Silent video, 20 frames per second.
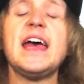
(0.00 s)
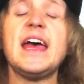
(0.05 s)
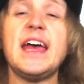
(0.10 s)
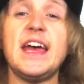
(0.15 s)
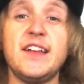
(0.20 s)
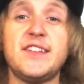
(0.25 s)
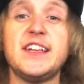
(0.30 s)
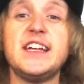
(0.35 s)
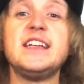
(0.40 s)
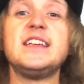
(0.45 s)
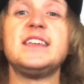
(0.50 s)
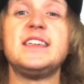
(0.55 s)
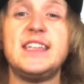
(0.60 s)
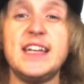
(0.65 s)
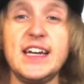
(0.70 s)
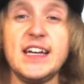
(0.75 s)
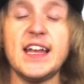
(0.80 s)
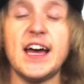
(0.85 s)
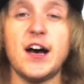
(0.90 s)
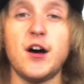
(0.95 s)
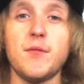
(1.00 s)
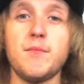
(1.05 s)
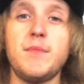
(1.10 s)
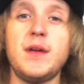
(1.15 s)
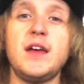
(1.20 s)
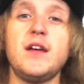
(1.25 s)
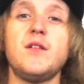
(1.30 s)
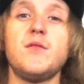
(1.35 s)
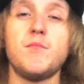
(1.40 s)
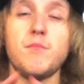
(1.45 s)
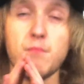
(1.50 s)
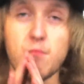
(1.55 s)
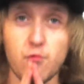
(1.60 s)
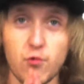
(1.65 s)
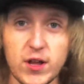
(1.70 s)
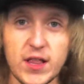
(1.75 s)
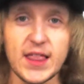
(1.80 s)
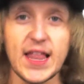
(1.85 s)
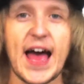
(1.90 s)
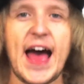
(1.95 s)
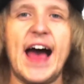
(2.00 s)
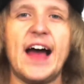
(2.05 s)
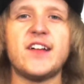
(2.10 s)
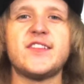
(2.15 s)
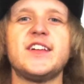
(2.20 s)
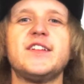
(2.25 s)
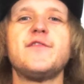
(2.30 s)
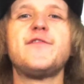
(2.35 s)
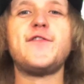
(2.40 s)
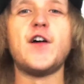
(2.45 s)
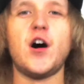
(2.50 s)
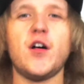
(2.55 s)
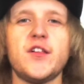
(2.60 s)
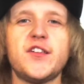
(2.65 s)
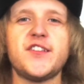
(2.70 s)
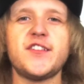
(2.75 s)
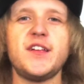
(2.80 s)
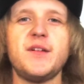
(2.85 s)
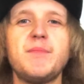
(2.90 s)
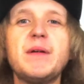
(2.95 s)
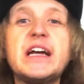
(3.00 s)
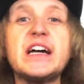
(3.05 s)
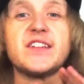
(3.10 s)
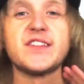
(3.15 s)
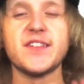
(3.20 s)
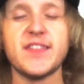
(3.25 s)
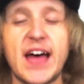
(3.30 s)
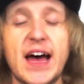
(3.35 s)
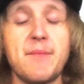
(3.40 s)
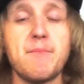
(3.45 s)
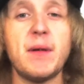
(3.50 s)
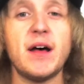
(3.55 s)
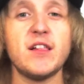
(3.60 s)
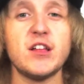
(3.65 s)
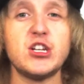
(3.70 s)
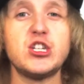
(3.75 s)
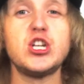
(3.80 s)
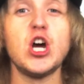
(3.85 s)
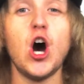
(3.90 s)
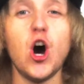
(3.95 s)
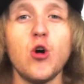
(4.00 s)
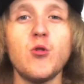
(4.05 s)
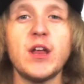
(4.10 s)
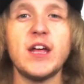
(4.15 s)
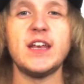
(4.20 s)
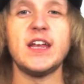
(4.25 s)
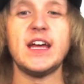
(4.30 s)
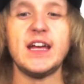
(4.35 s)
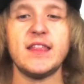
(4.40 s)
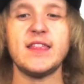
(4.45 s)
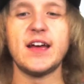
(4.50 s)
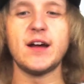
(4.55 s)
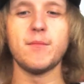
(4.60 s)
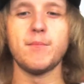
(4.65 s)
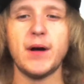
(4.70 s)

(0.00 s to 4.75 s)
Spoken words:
is it did help me relax and fall asleep because of that melatonin in there.